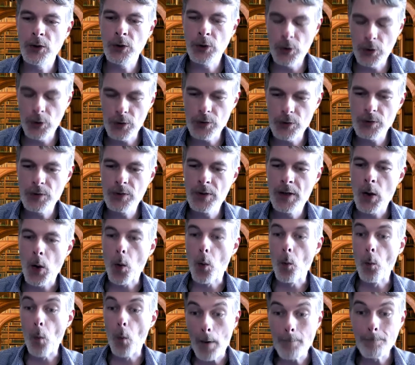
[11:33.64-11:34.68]
you
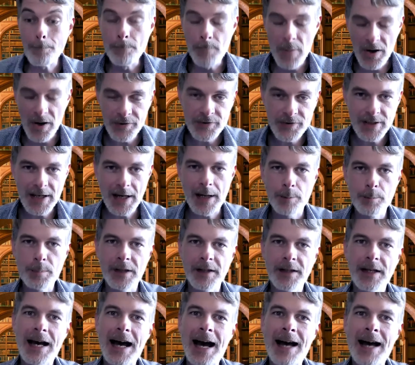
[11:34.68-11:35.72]
what must
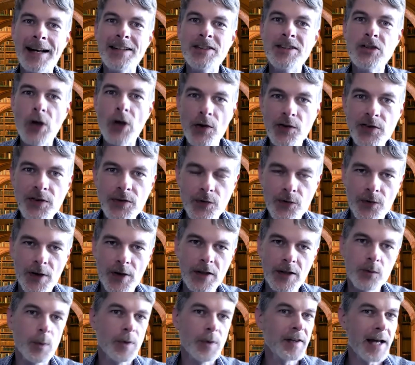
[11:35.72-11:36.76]
happen and it doesn't
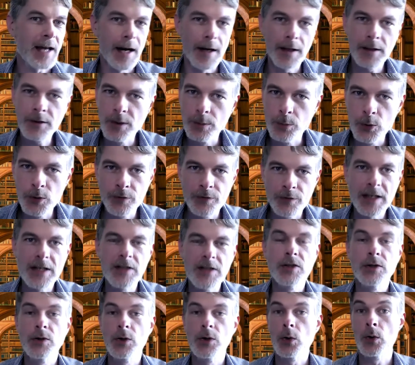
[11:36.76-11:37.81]
fit with character
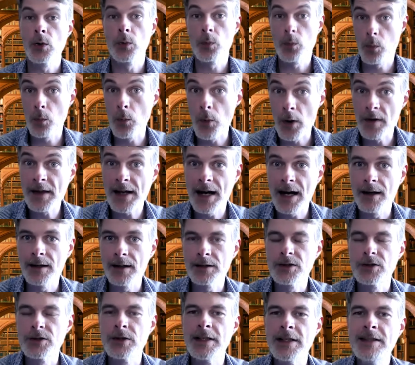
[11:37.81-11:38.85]
motivation or where the
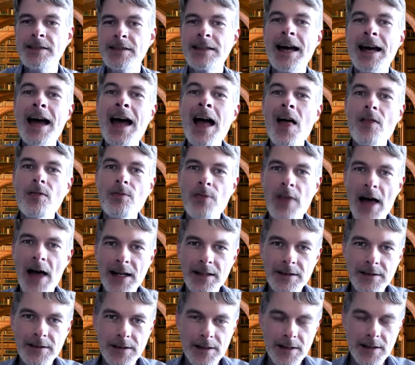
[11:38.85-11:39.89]
character is,
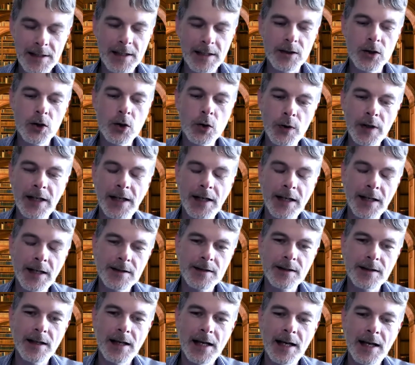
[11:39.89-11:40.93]
that can
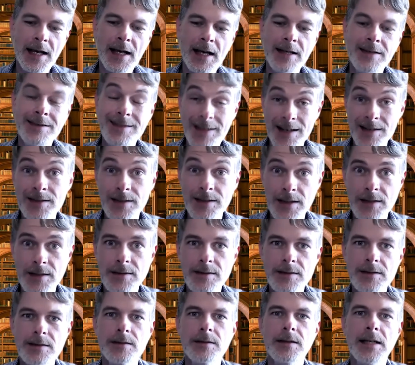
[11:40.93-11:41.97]
create a
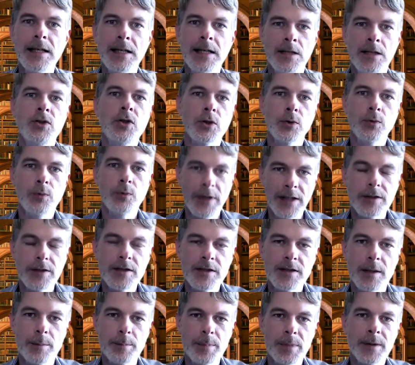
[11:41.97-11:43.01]
dissonance in your
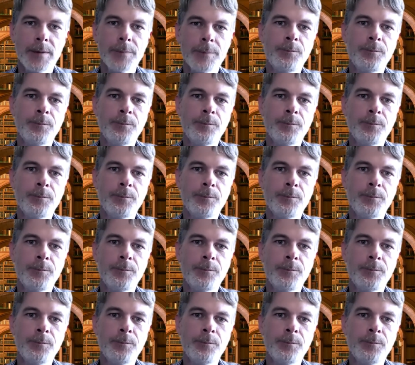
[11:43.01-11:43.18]
readership.